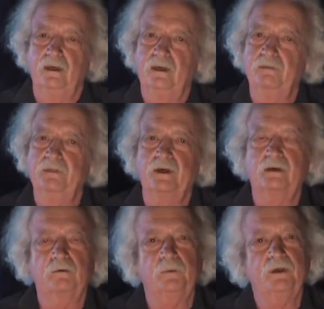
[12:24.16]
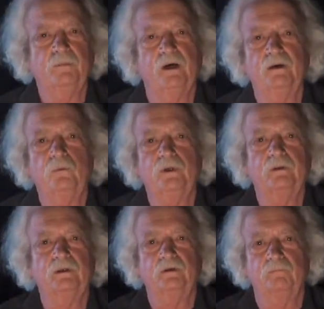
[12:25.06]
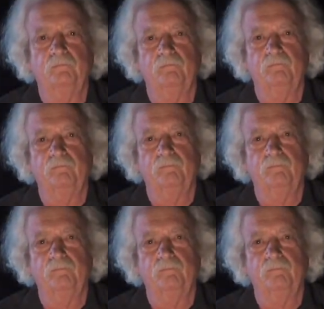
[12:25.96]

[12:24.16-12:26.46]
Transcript: And there be my William,